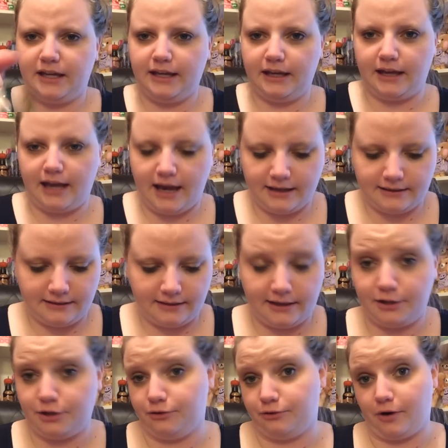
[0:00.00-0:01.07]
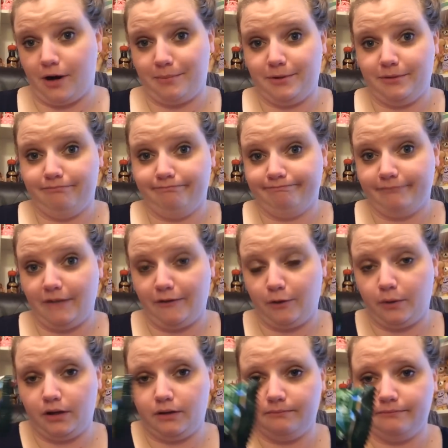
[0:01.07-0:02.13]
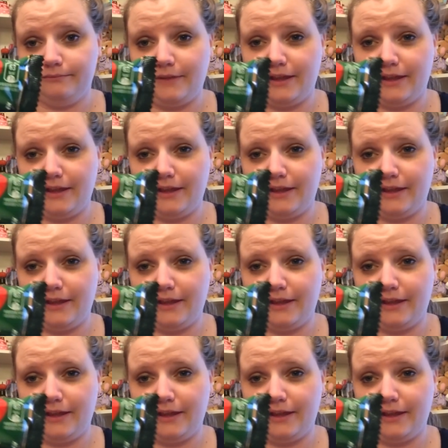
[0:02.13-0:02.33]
Kit Kats that I just dropped everywhere.